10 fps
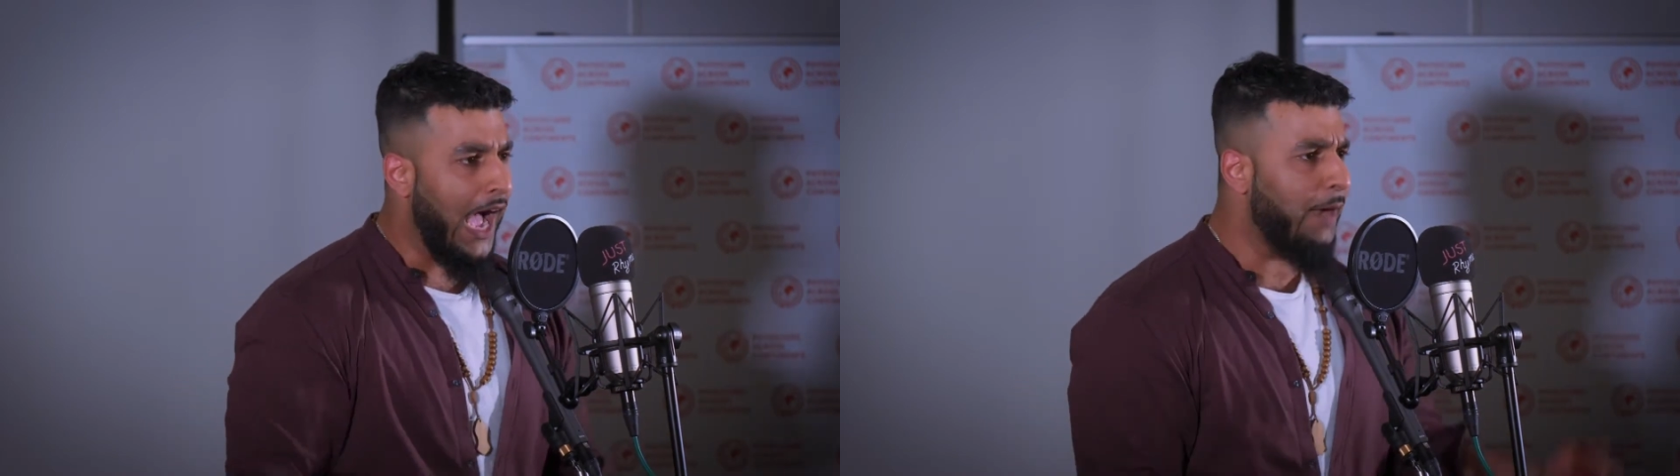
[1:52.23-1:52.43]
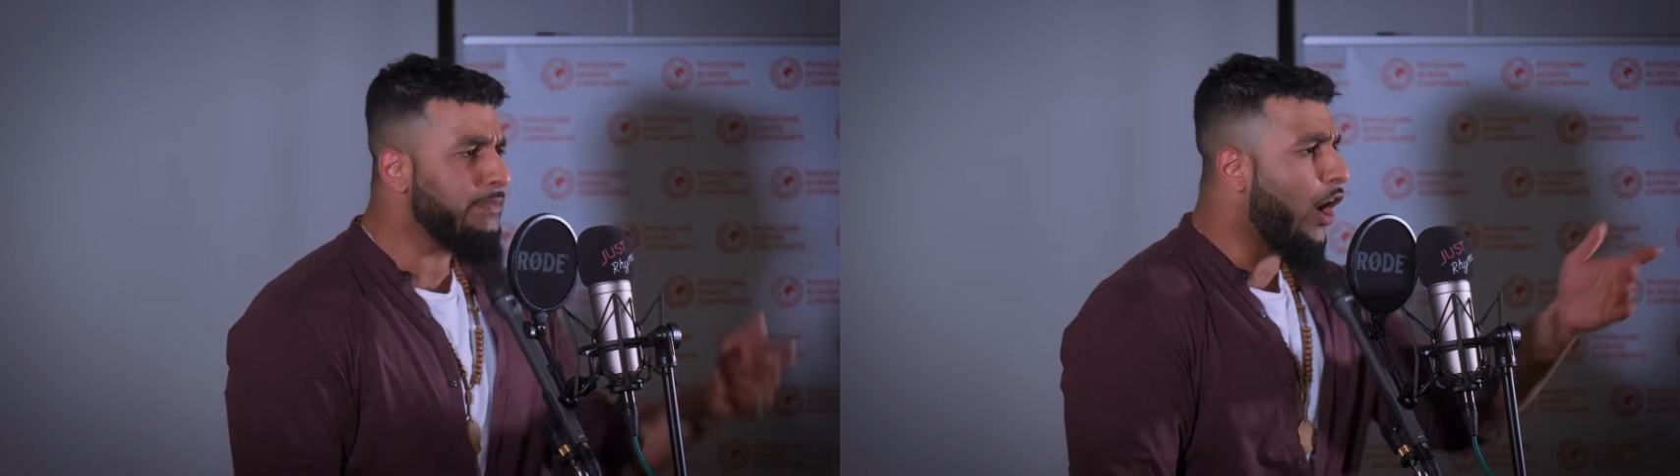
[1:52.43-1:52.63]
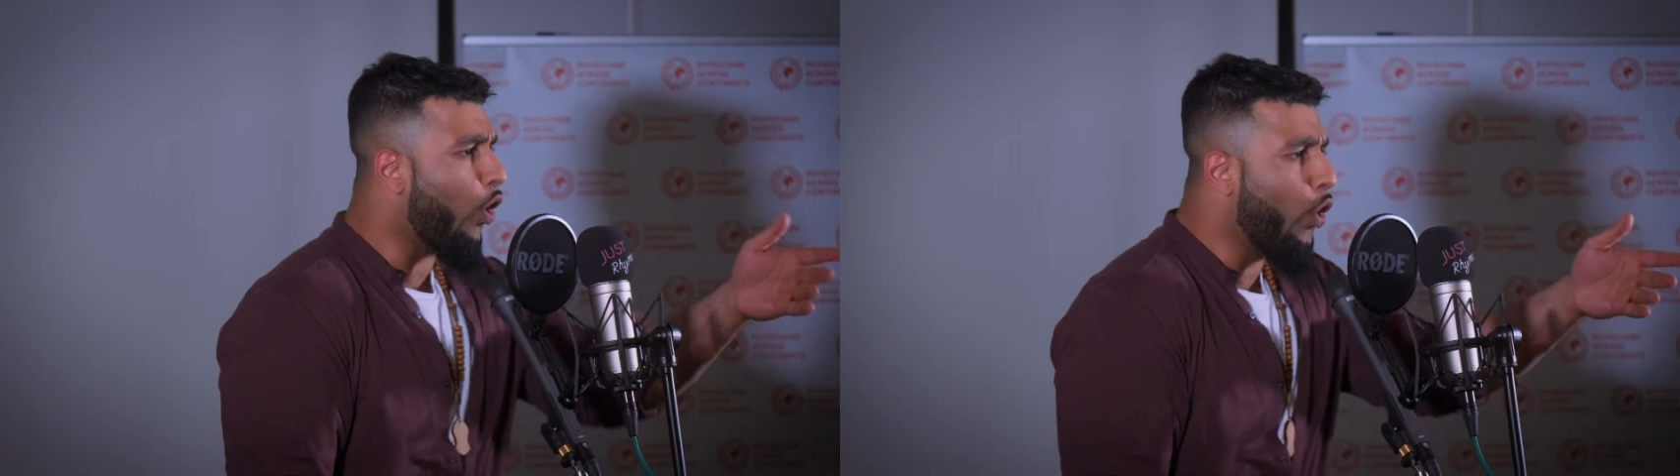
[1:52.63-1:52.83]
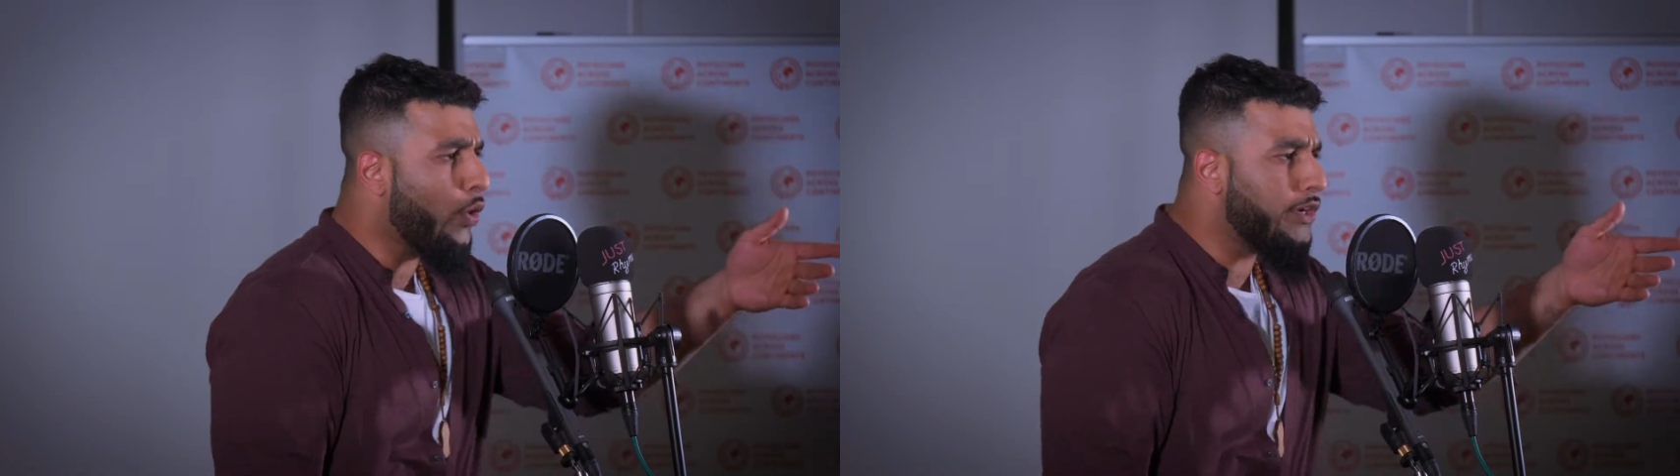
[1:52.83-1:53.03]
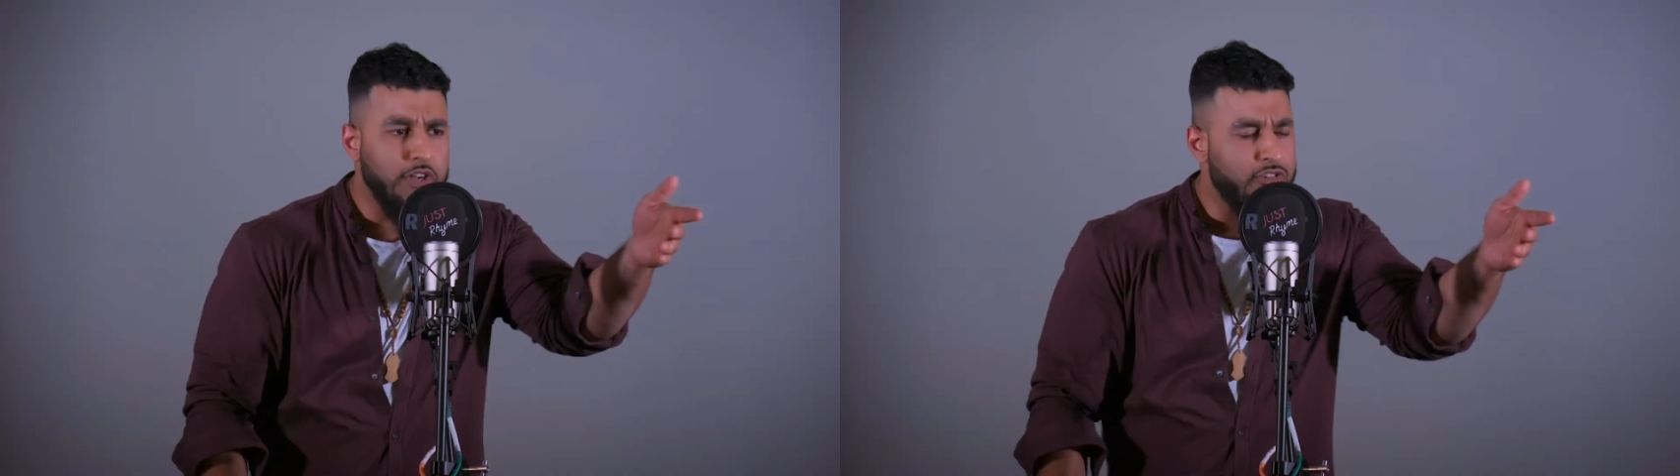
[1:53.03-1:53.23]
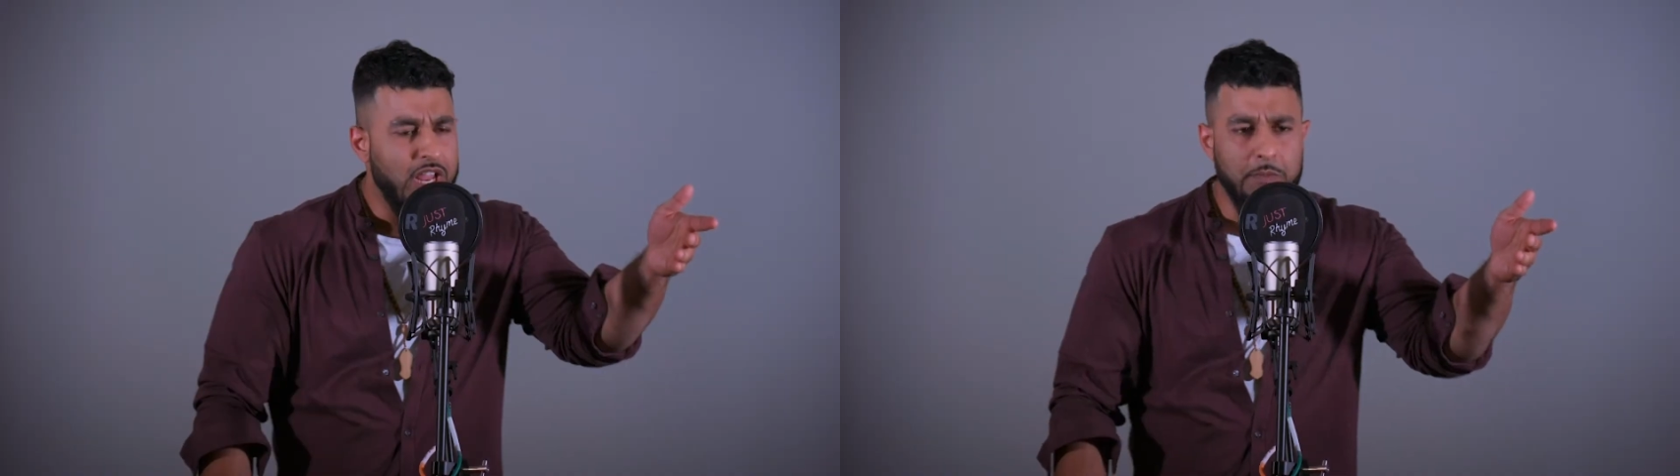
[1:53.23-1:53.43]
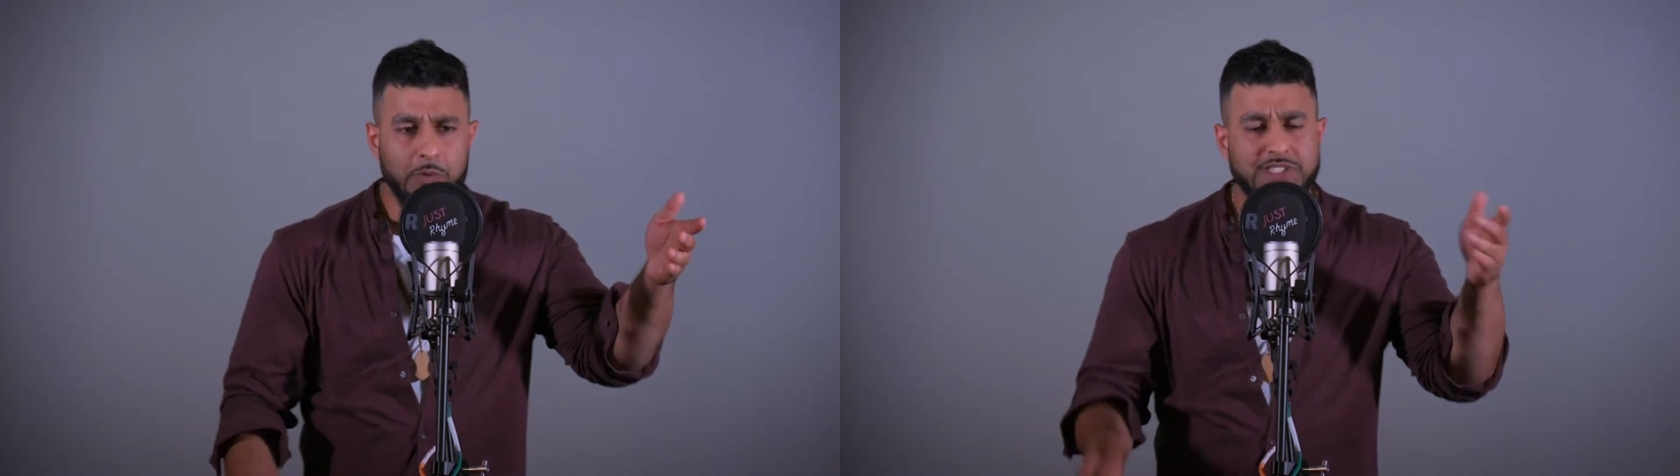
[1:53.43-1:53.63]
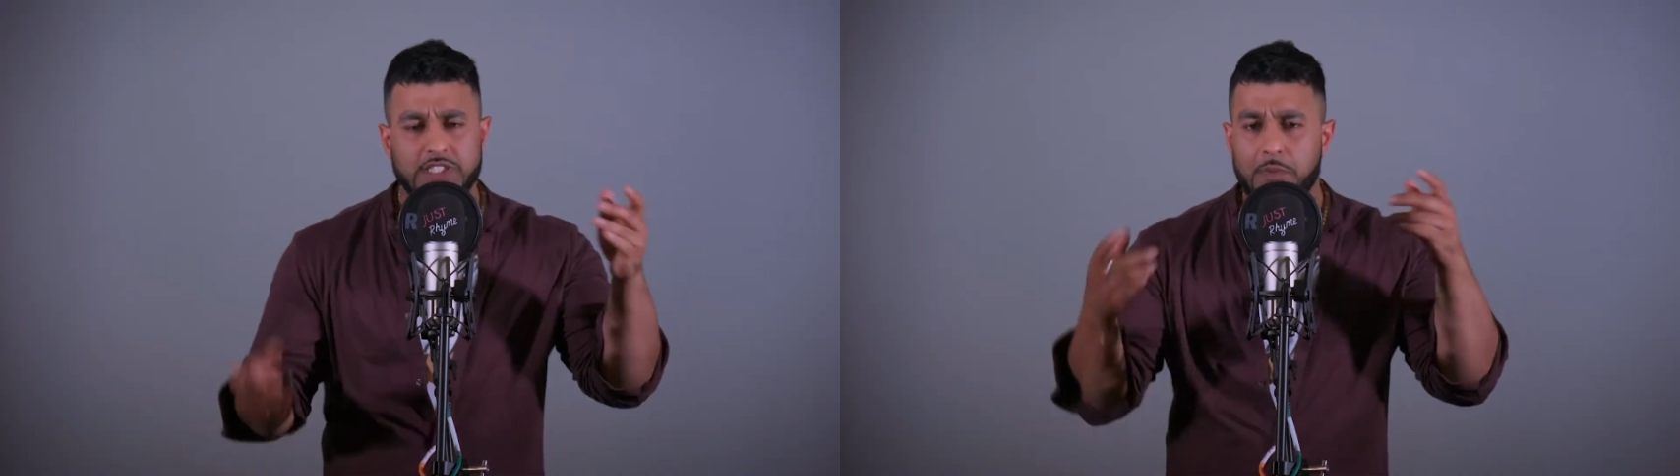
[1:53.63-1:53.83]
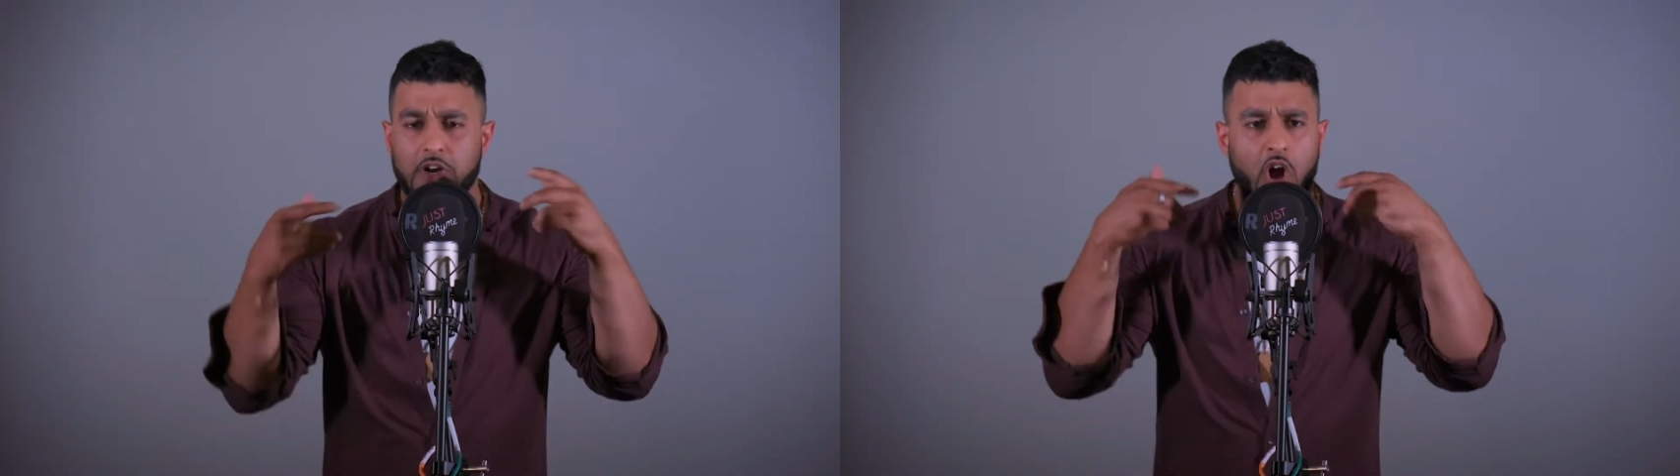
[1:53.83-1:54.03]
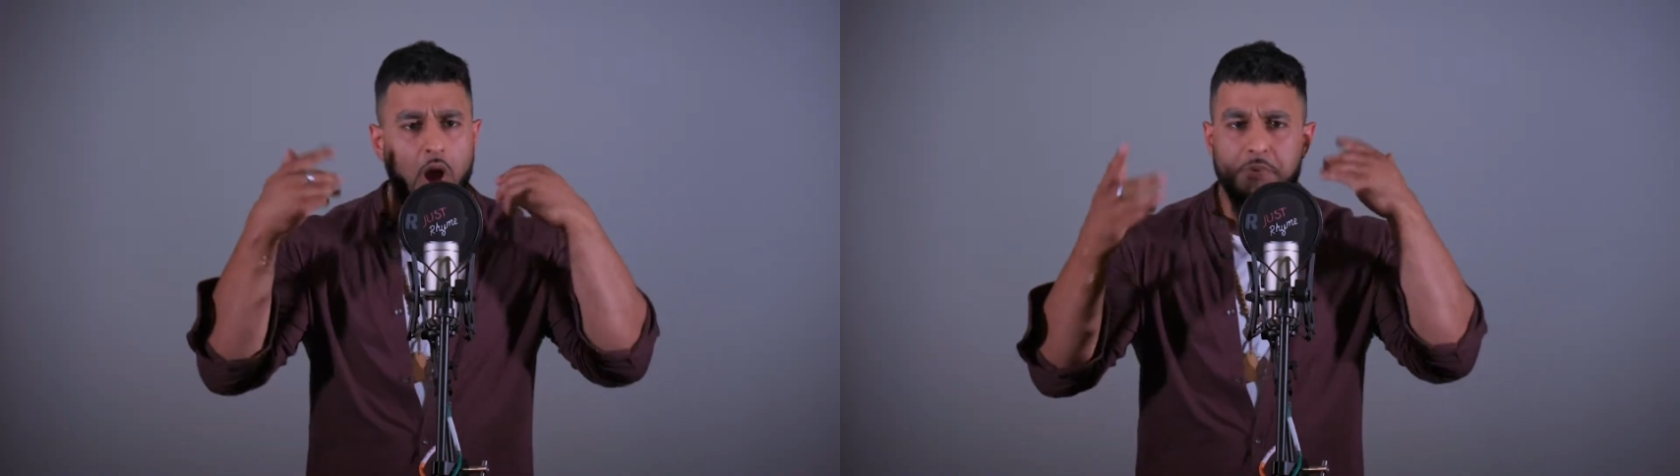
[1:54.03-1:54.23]
I'm that awkward agreement when someone
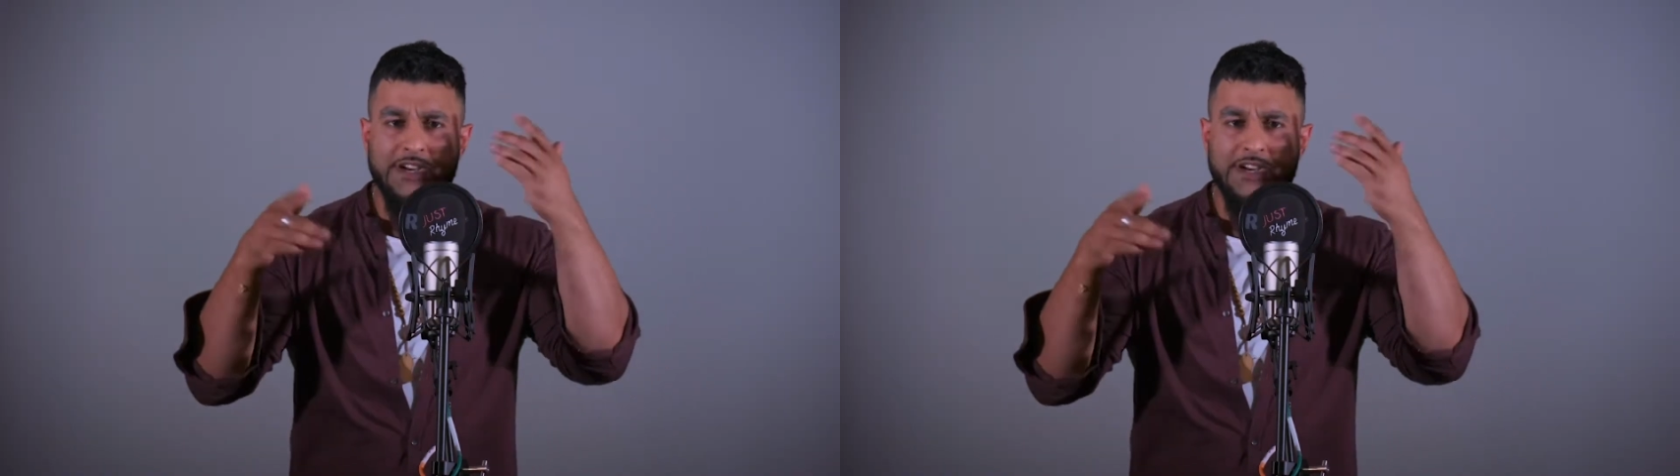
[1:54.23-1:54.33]
can't